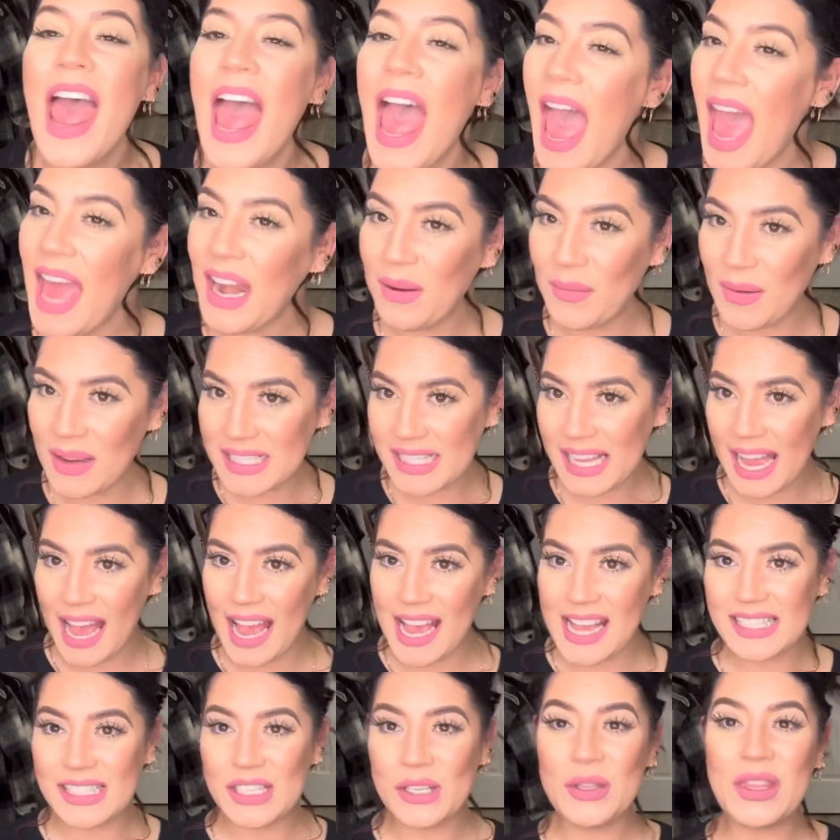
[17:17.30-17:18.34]
Anyways,
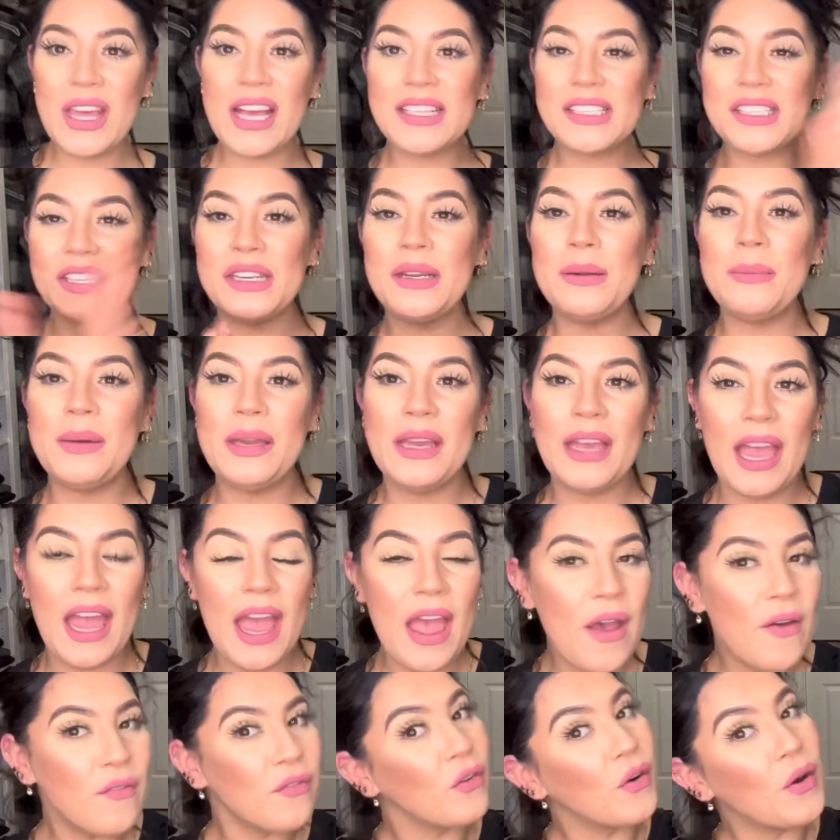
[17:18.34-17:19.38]
guys, so that's gonna be
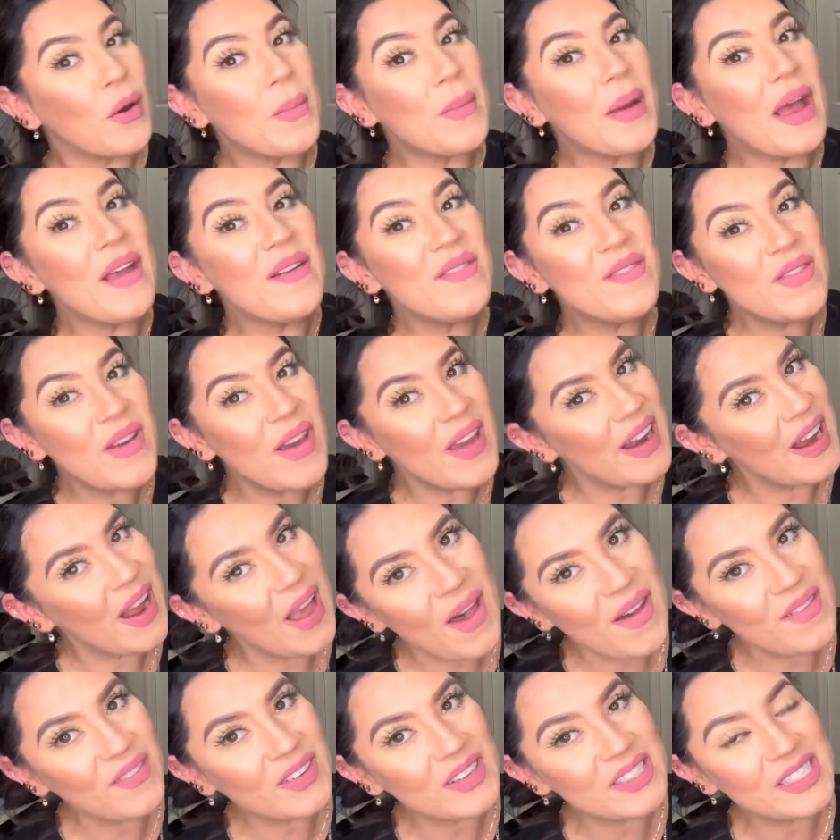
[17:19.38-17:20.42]
it for my
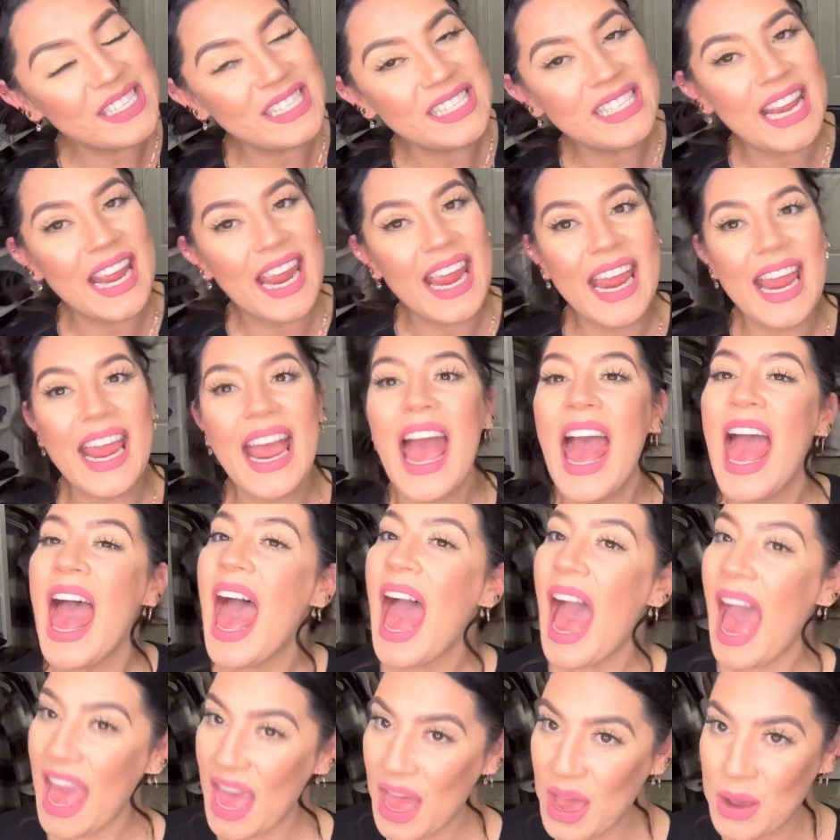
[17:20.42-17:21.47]
video for today.
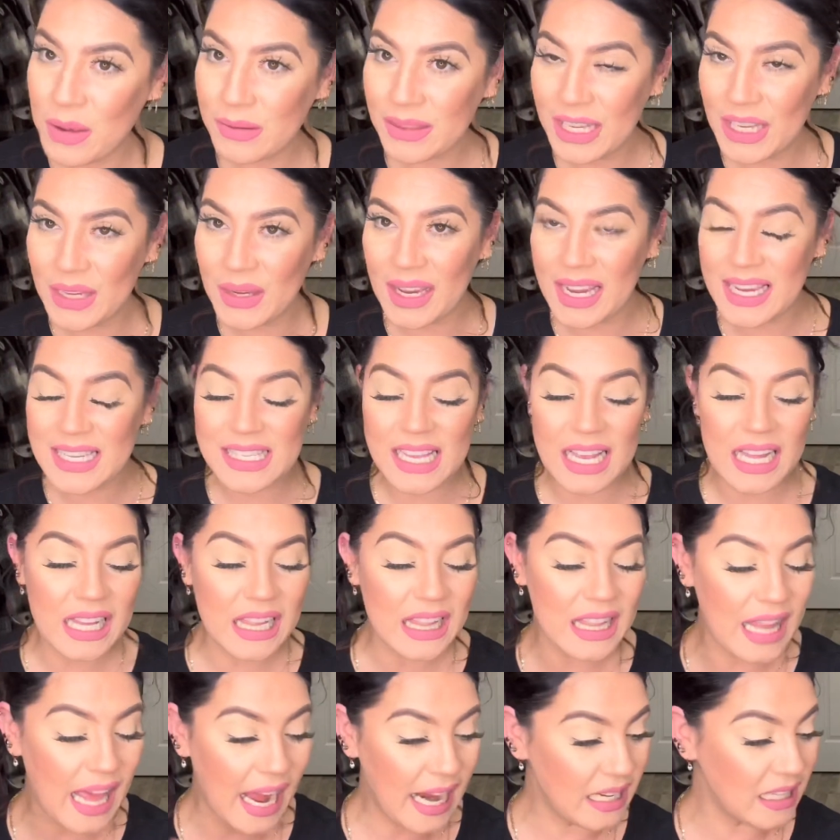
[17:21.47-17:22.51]
I hope that you guys
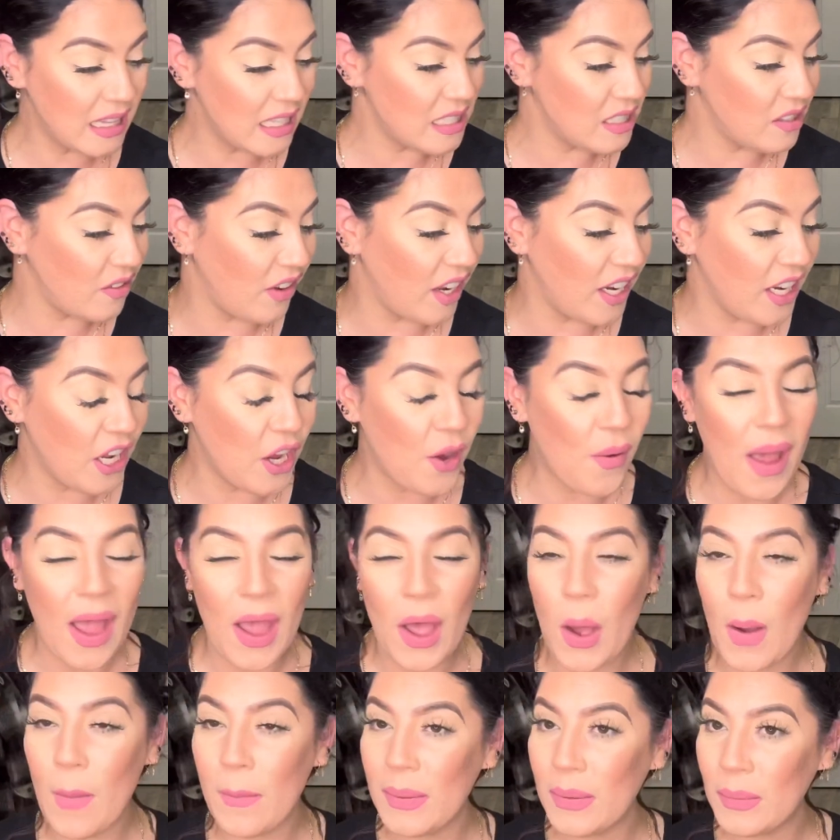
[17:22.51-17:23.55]
liked this video. I
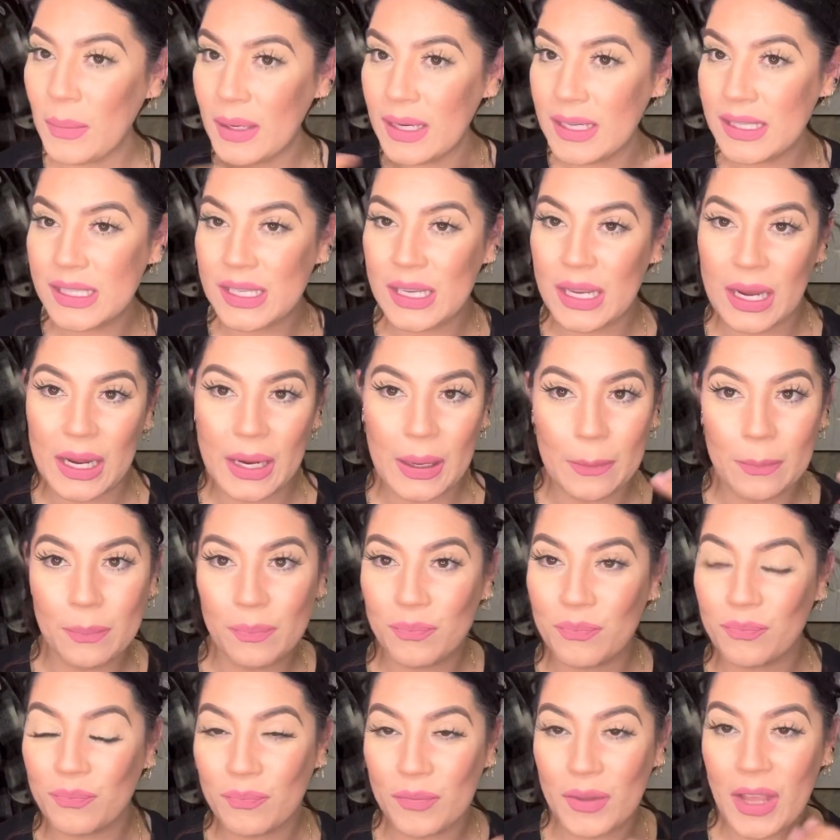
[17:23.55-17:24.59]
hope it was like
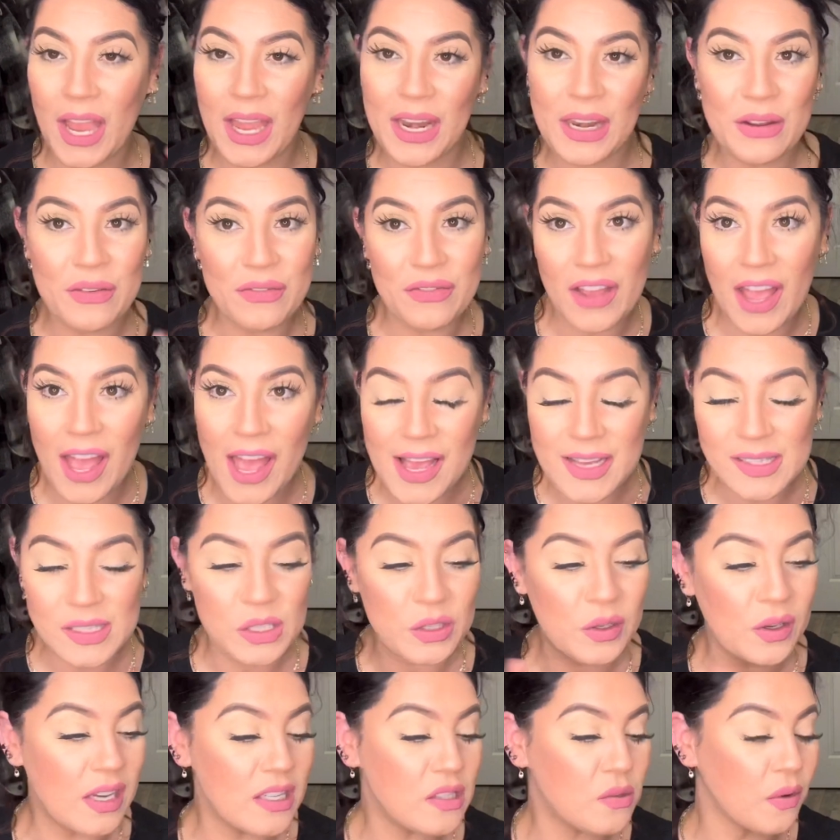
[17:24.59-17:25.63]
kind of fast and
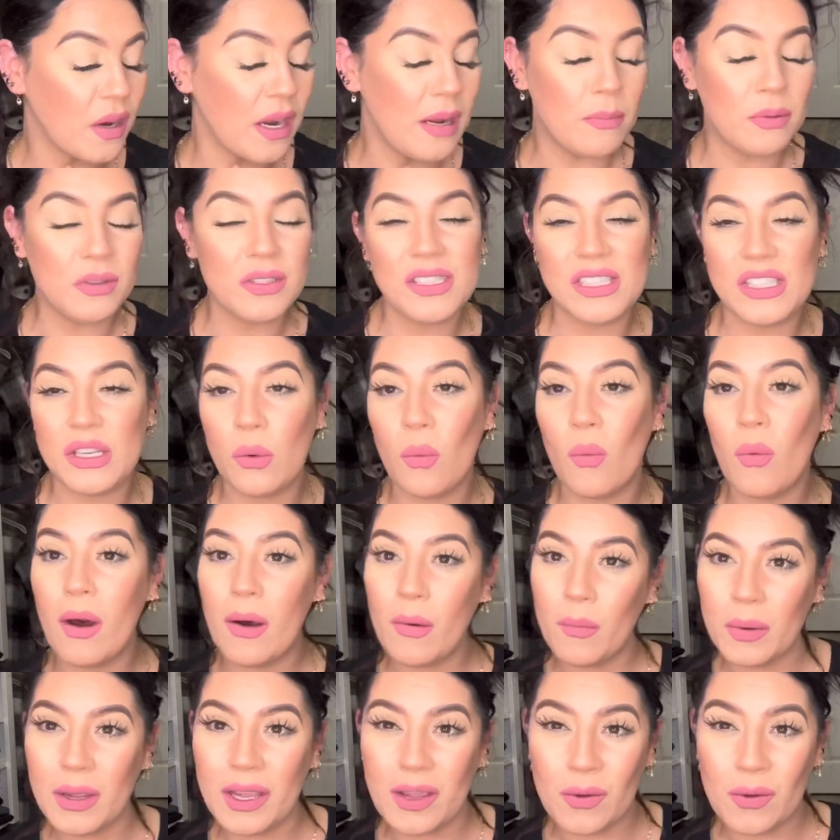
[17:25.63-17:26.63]
you guys were able to see what